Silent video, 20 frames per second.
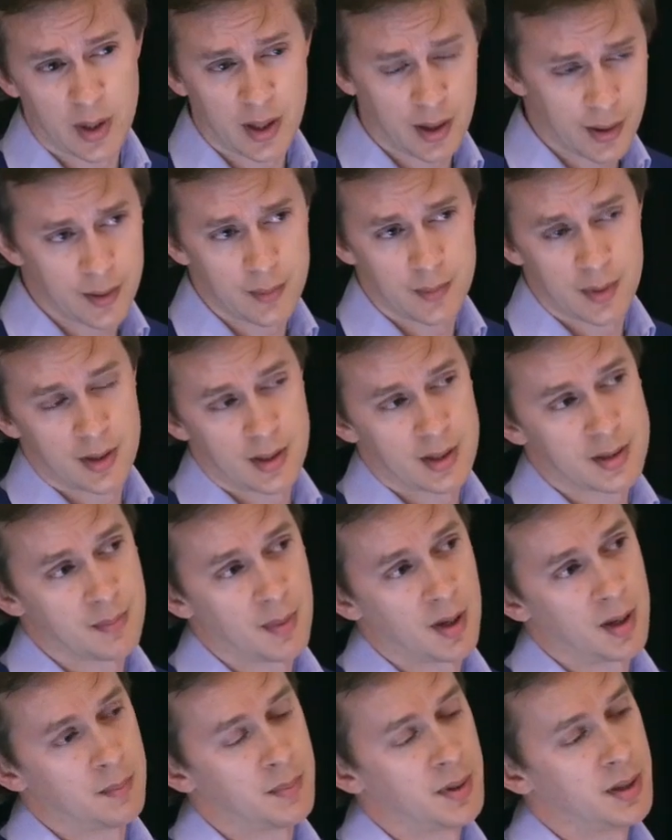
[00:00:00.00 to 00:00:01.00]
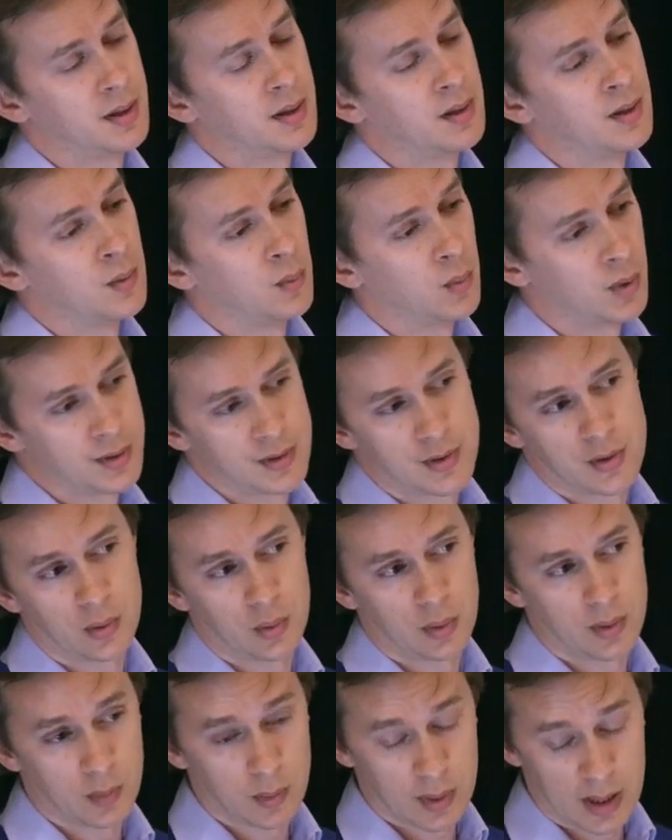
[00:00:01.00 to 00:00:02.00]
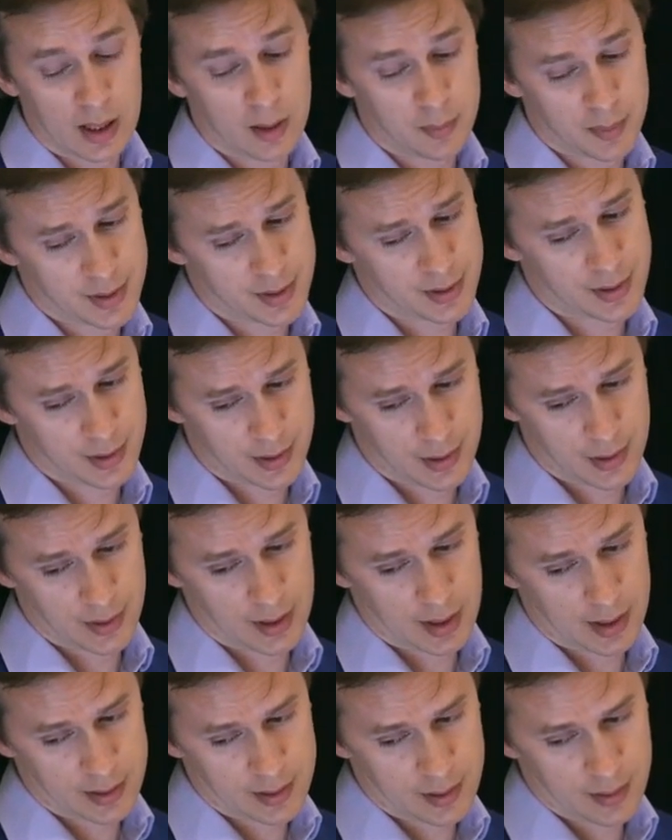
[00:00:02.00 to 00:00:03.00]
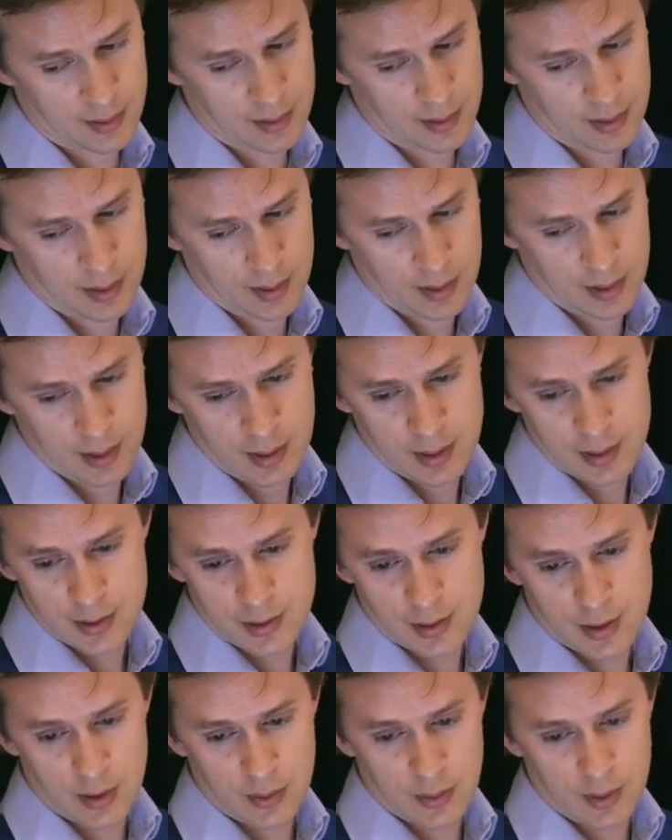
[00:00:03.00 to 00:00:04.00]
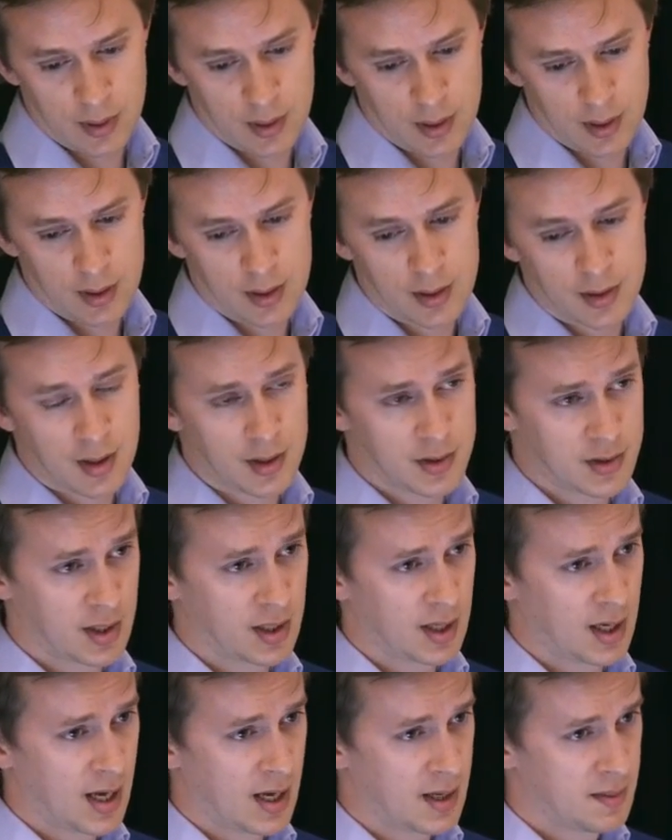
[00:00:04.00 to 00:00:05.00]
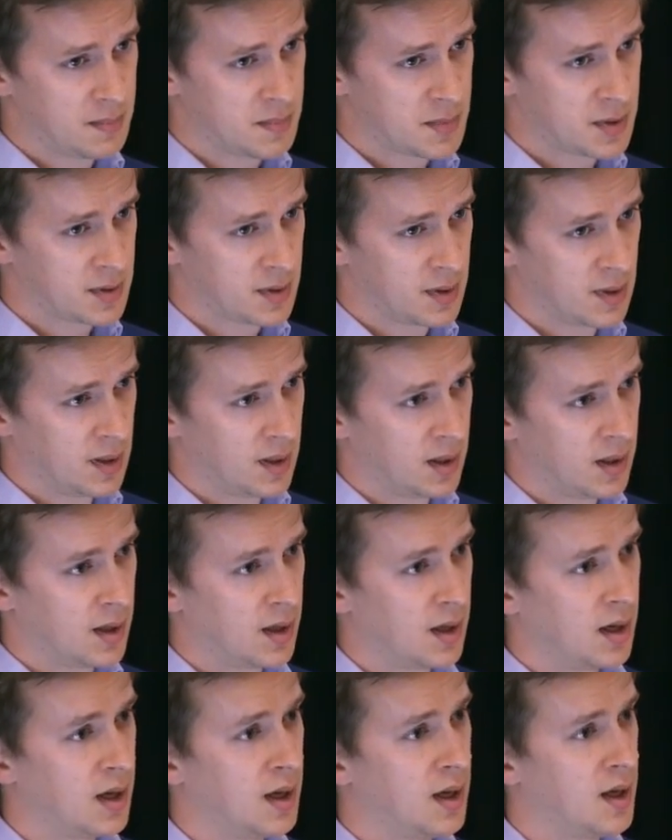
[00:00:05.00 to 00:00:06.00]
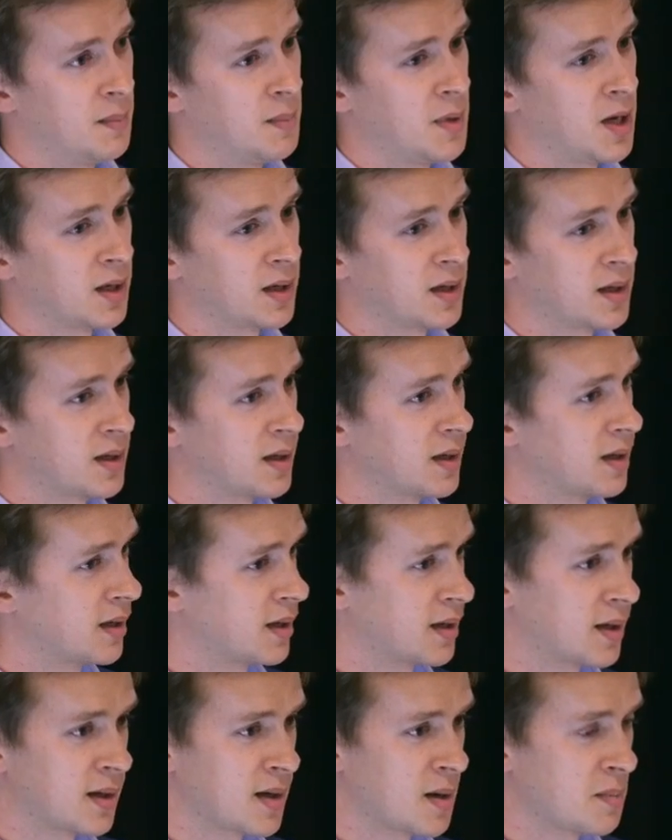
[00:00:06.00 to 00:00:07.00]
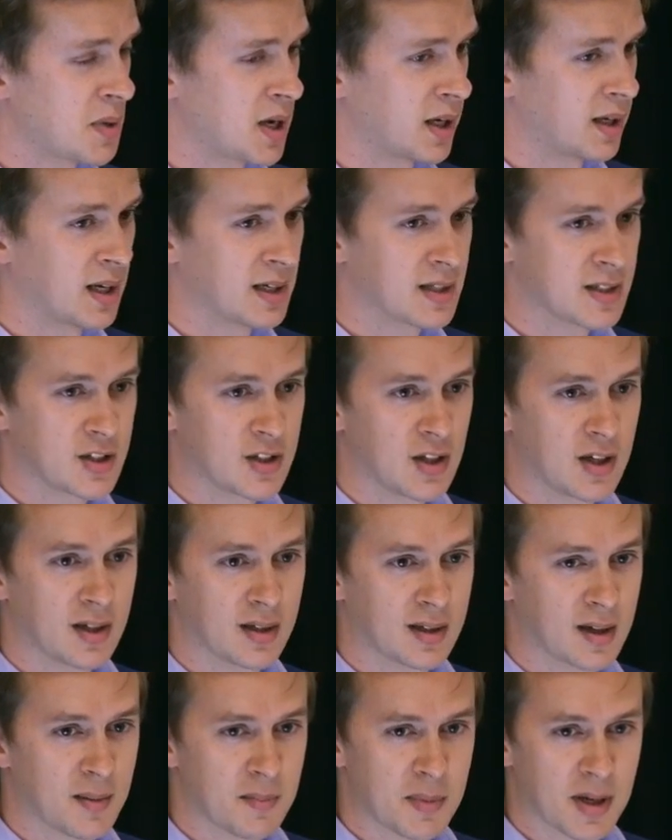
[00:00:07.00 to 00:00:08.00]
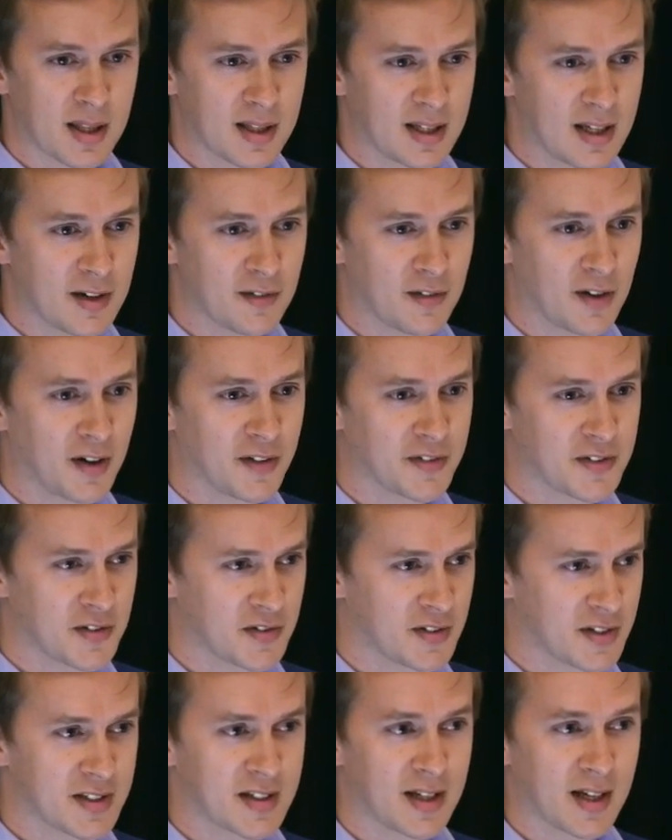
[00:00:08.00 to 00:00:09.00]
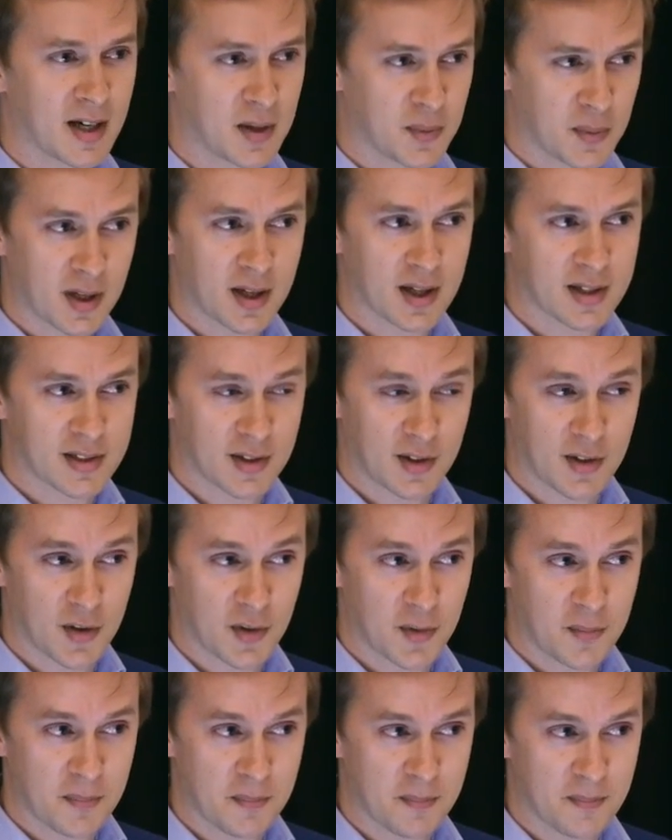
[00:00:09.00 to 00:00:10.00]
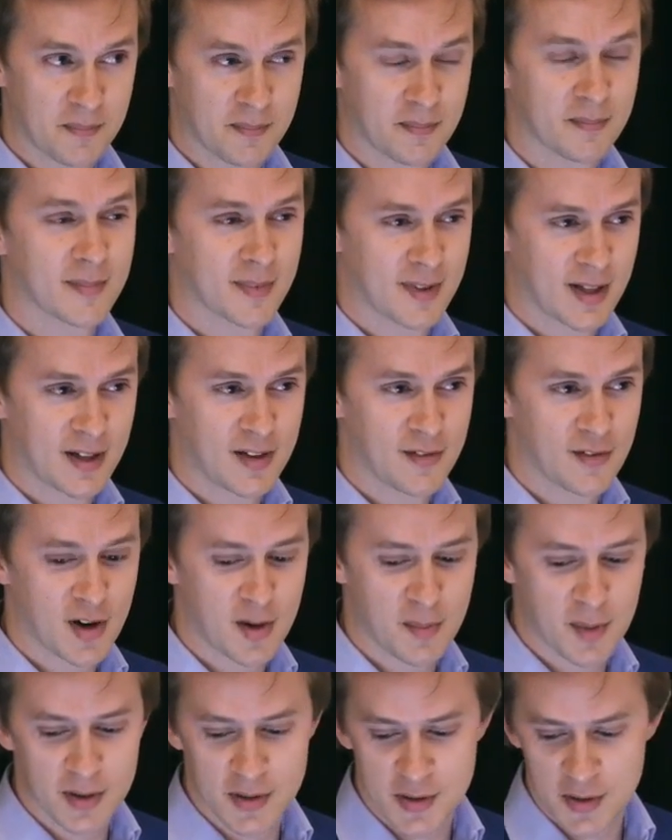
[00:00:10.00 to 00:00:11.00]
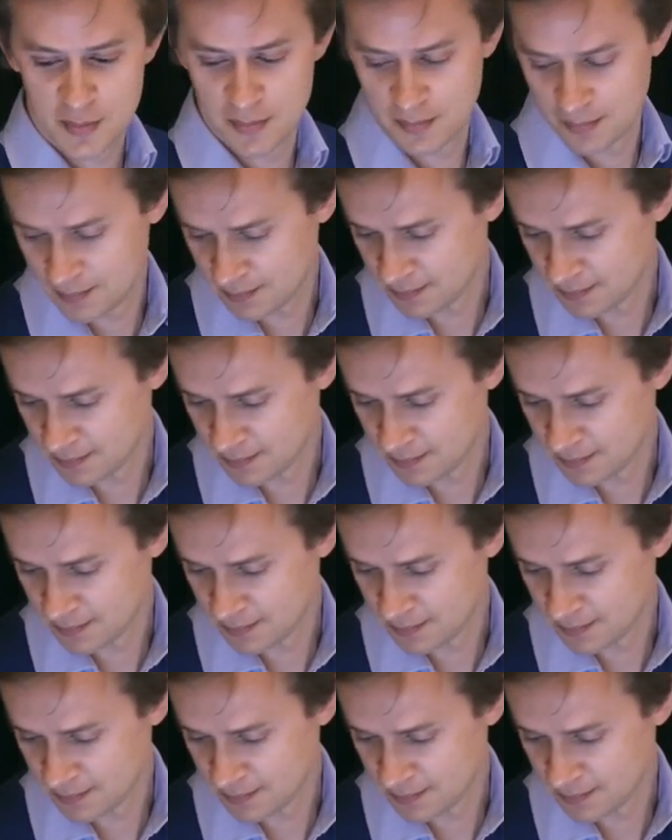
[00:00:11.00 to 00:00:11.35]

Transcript: we hope that this might be one tool that will help us to do that. So those are the aims. Come back next year, come back the year after, and see how we're getting on. Thank you very much.